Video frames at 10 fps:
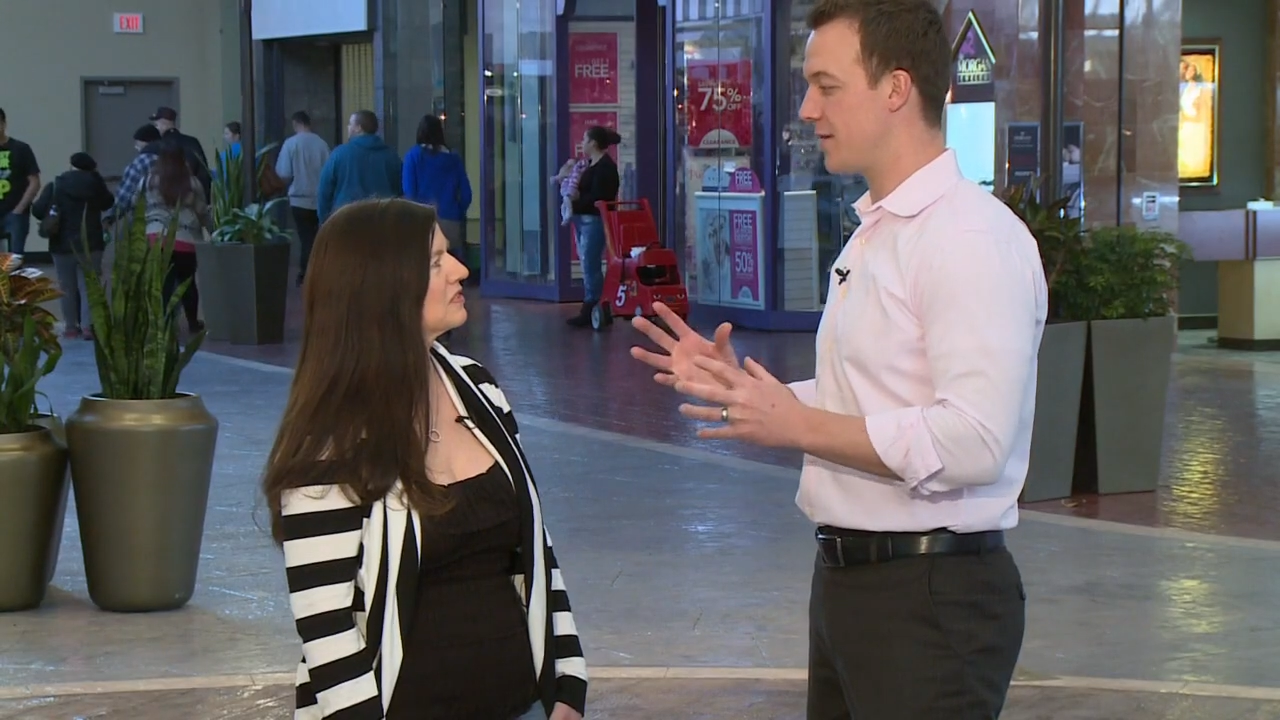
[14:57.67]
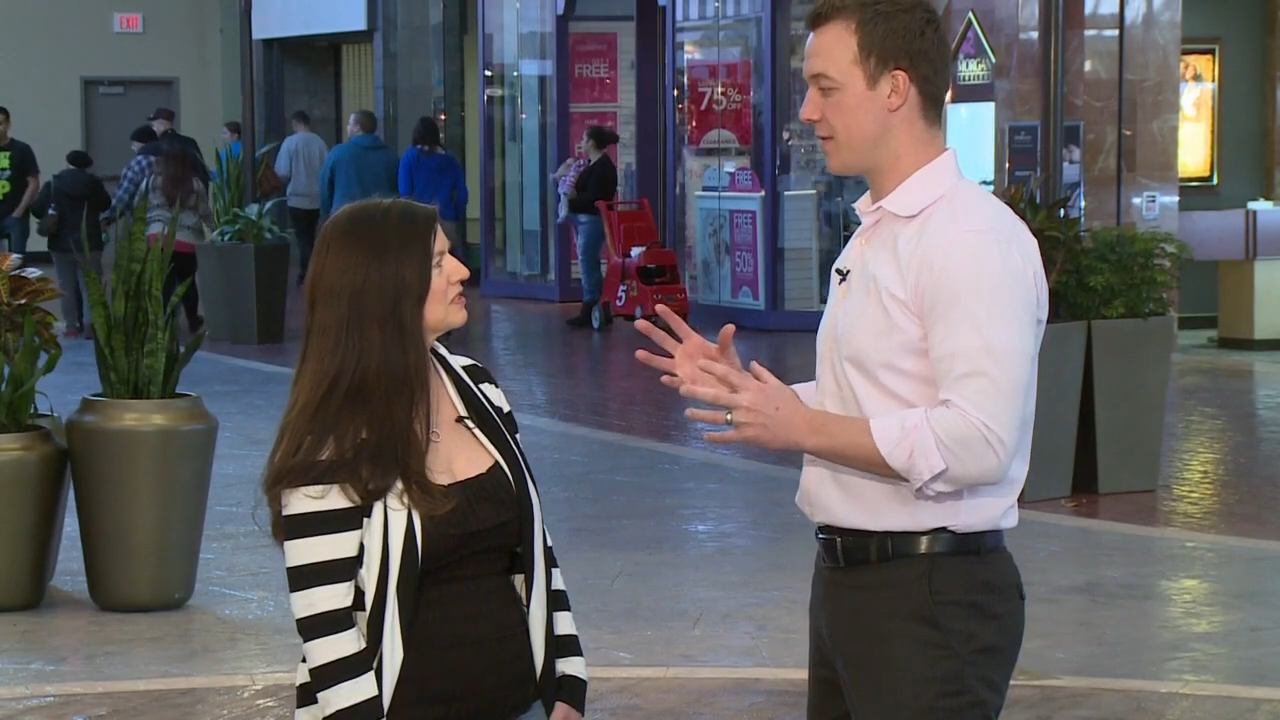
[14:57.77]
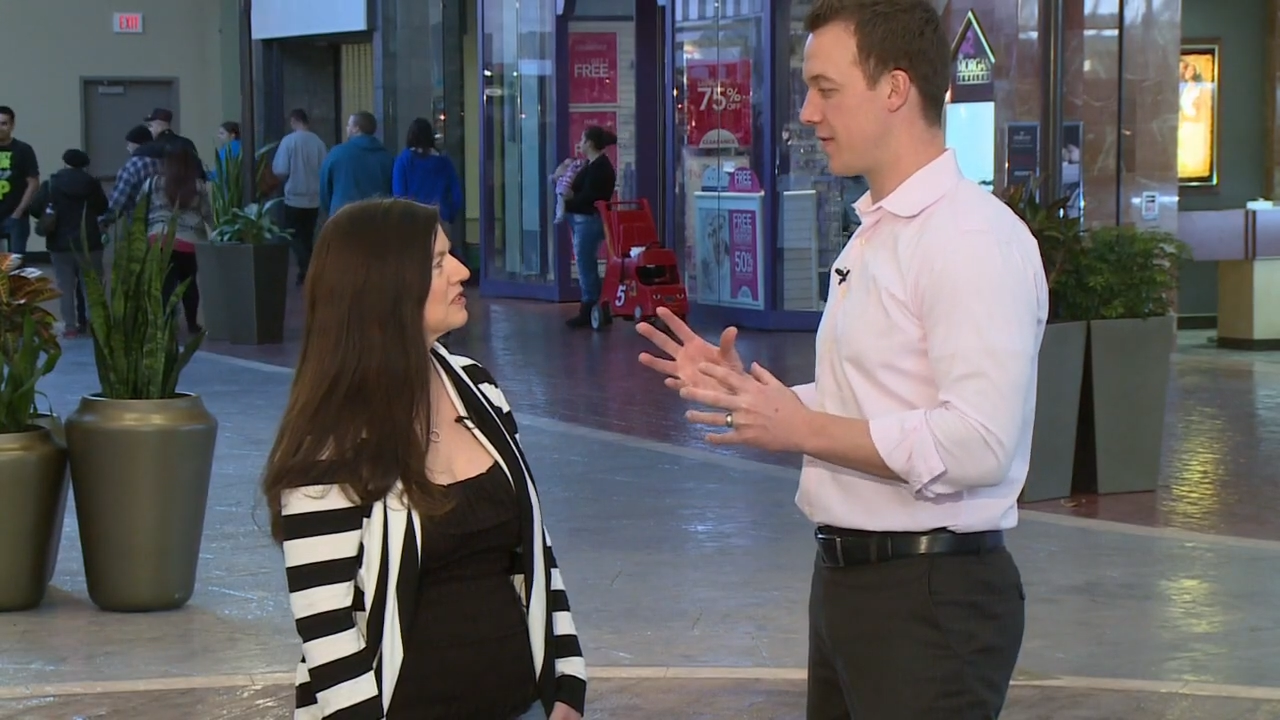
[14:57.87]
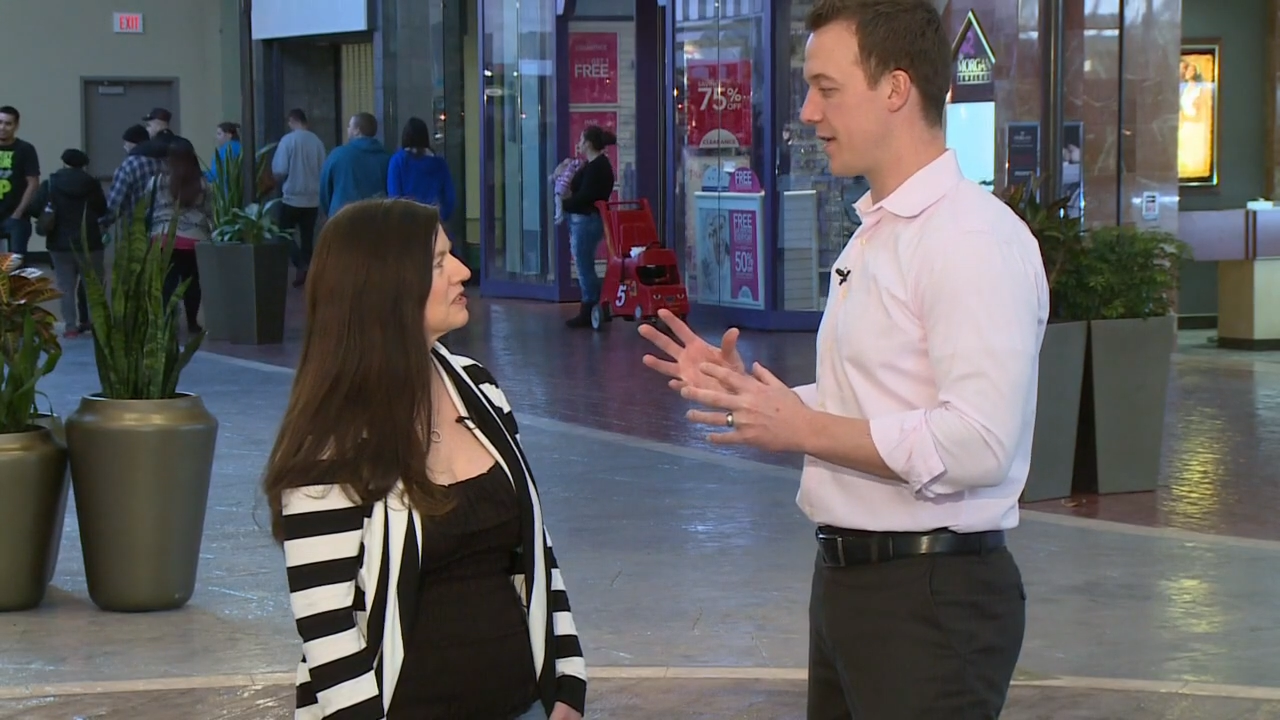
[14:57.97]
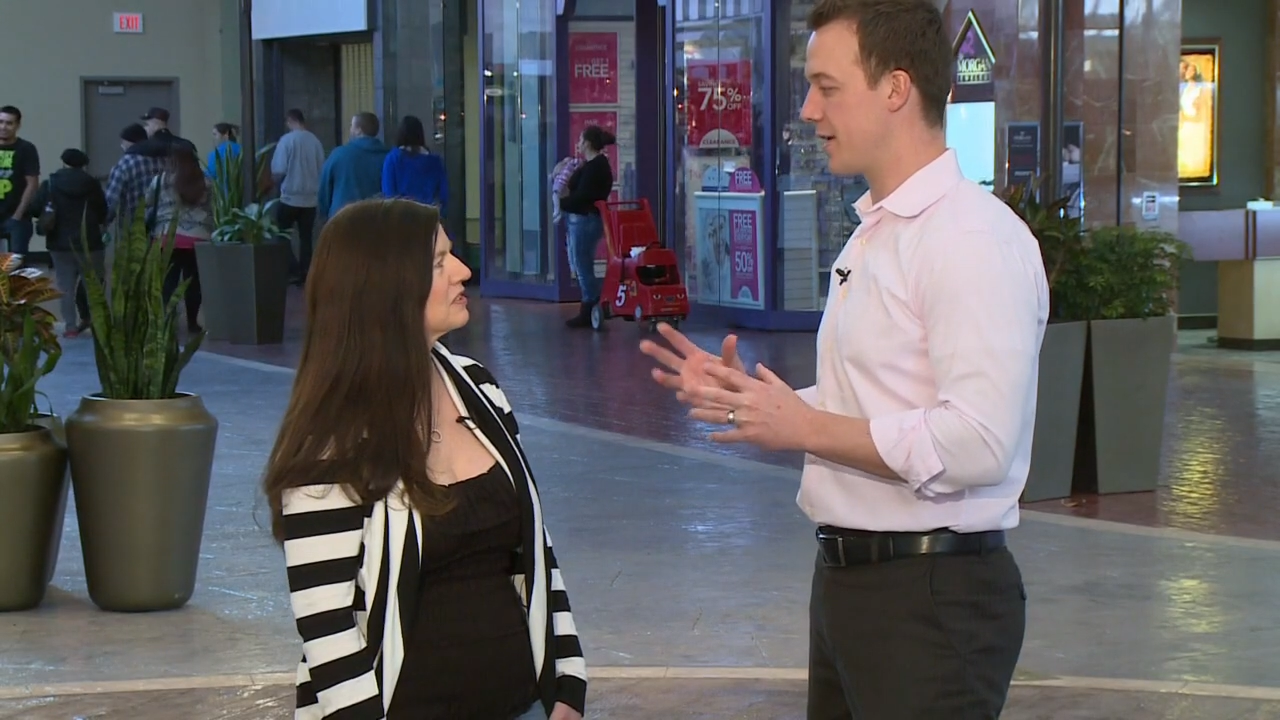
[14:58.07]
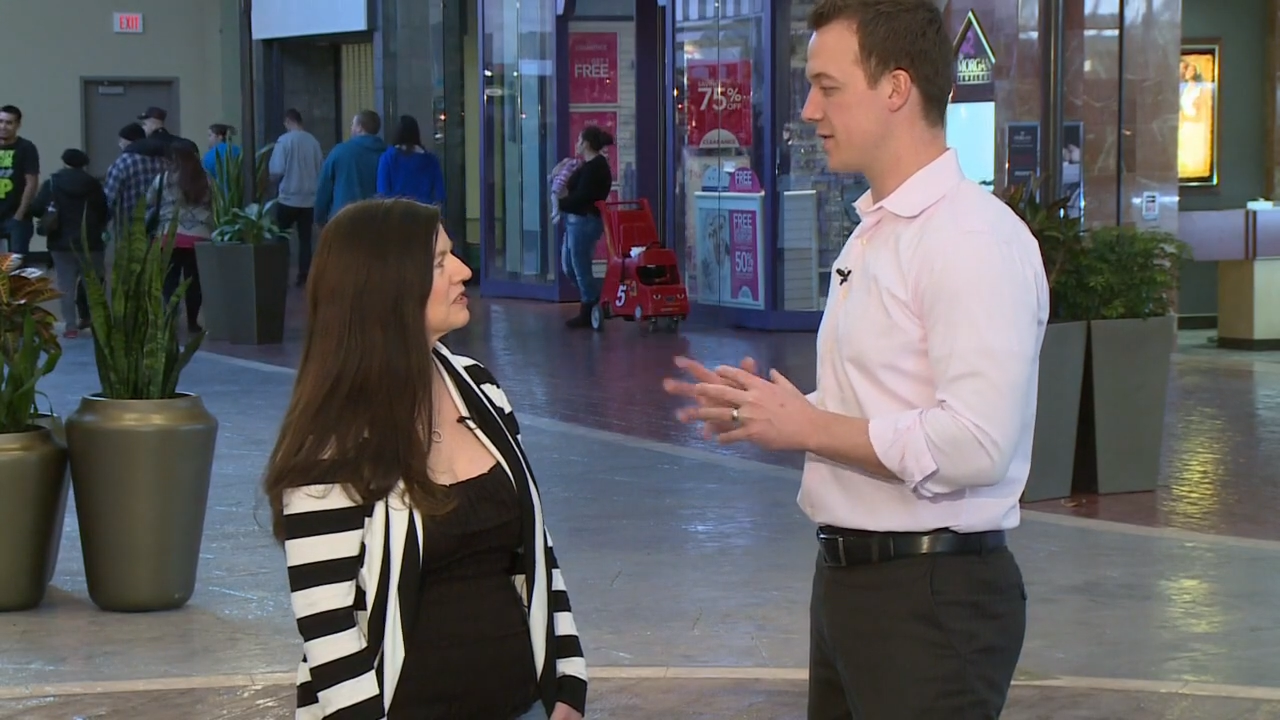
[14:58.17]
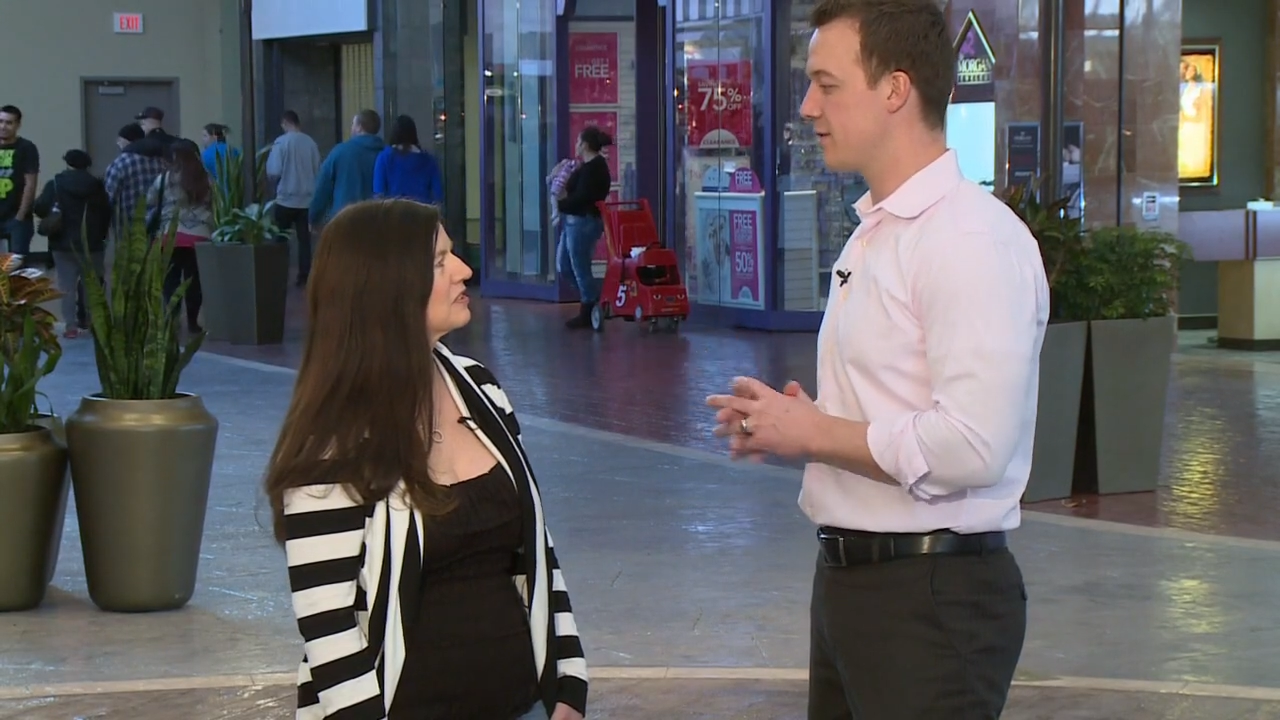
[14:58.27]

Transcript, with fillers: different things